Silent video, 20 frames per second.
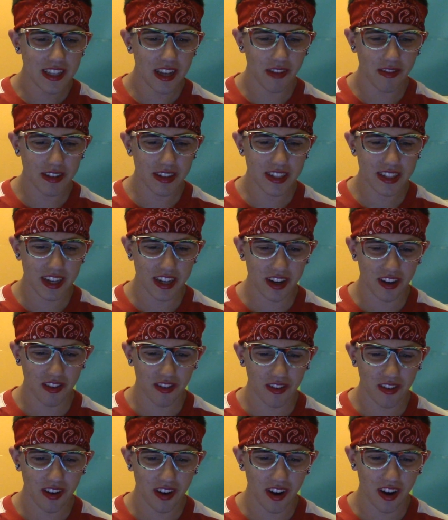Tommy slung
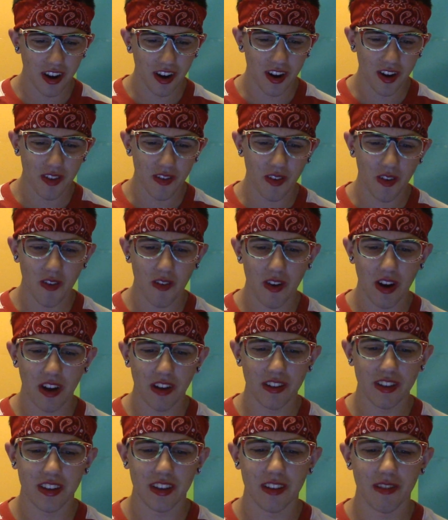her arm
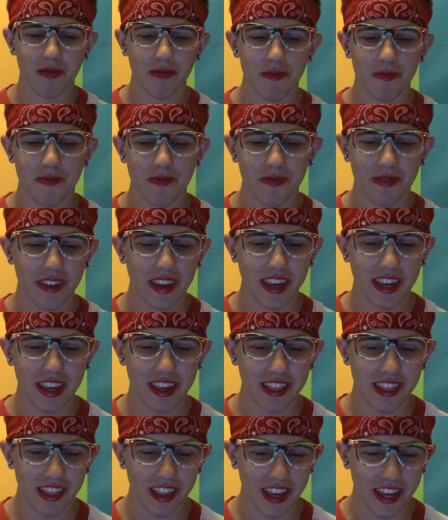around him and
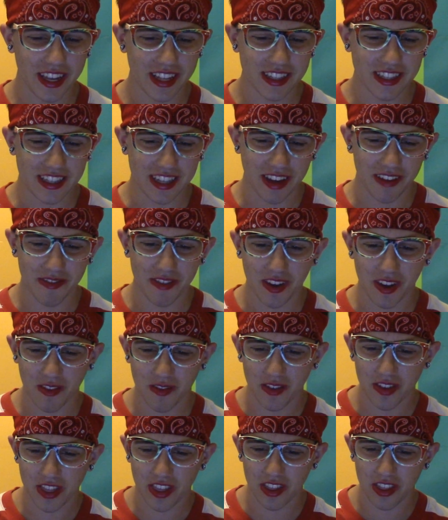glanced at me
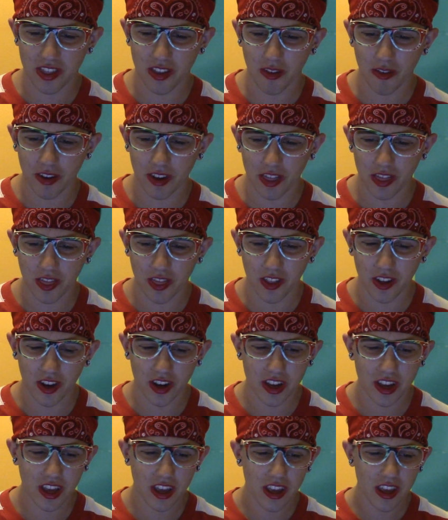with a knowing
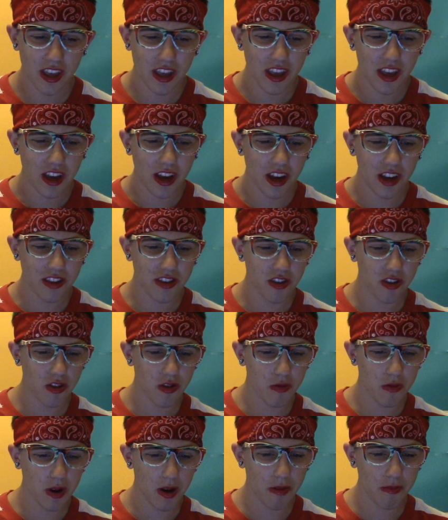look. I turned
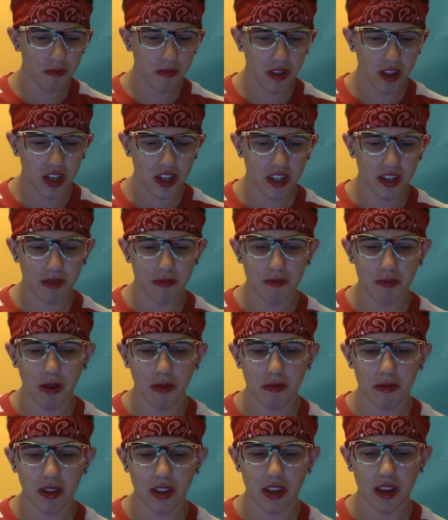around, blushing
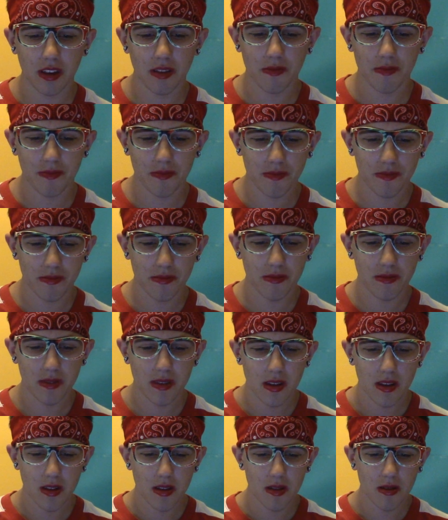mumbly,
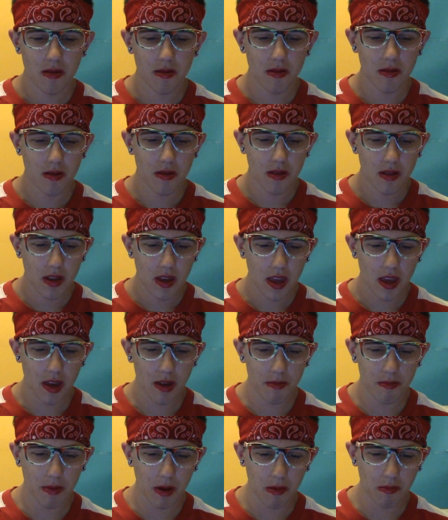
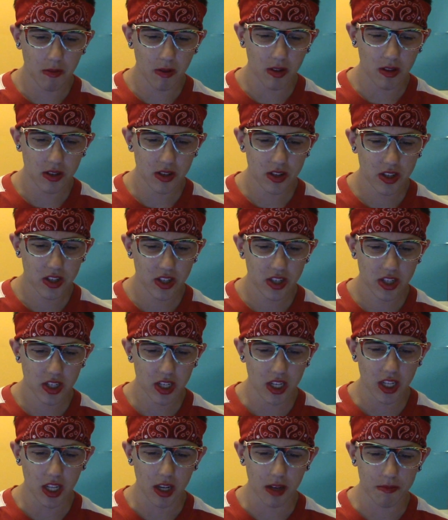and mumbled,
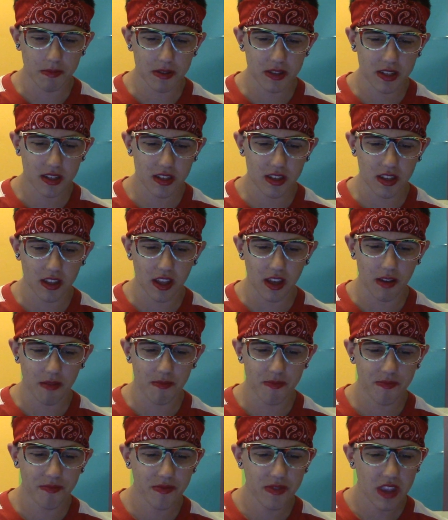Shut ups to
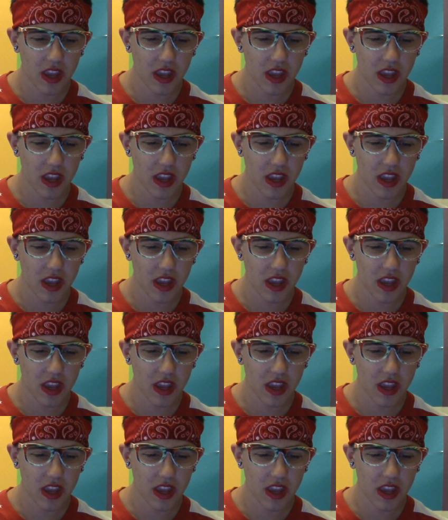them.